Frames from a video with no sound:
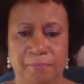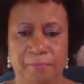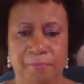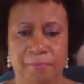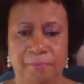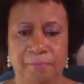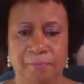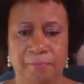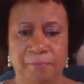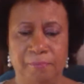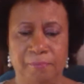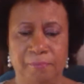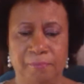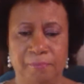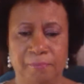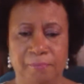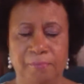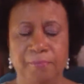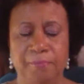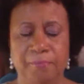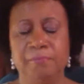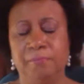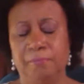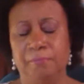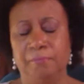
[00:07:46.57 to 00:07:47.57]

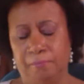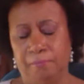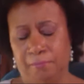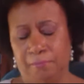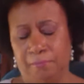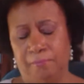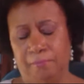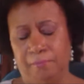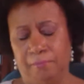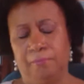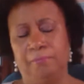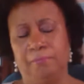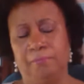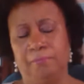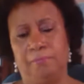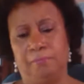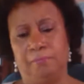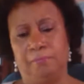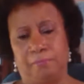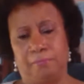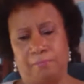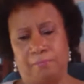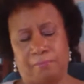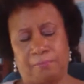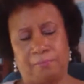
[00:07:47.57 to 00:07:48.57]

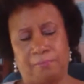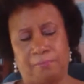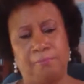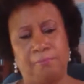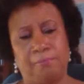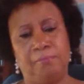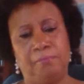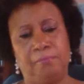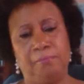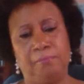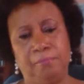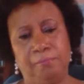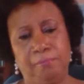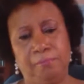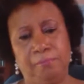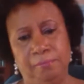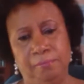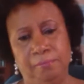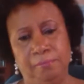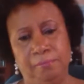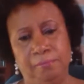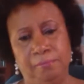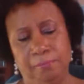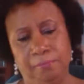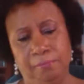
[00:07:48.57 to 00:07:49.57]

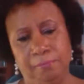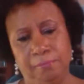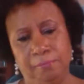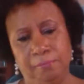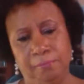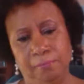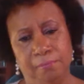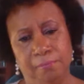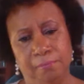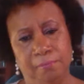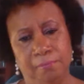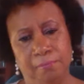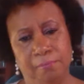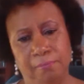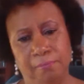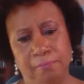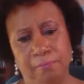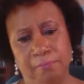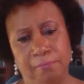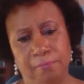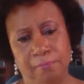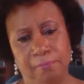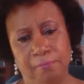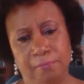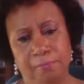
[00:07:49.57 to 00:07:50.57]

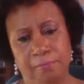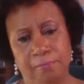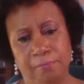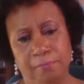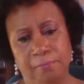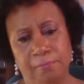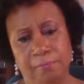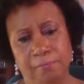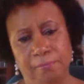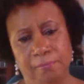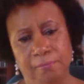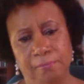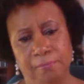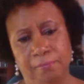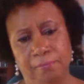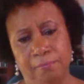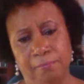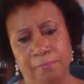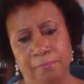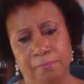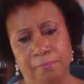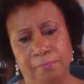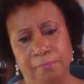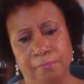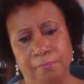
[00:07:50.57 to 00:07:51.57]

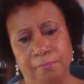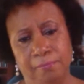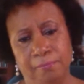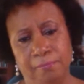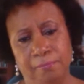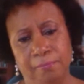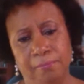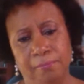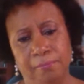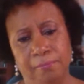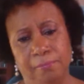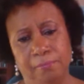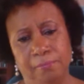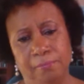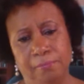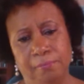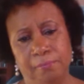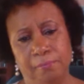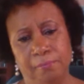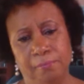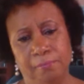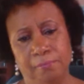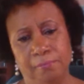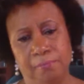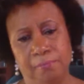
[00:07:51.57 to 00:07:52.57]

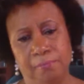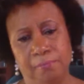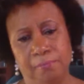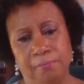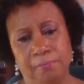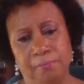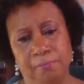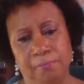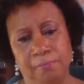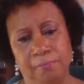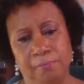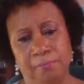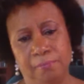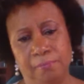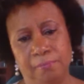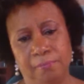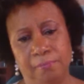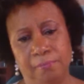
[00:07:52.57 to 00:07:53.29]
This person isn't speaking.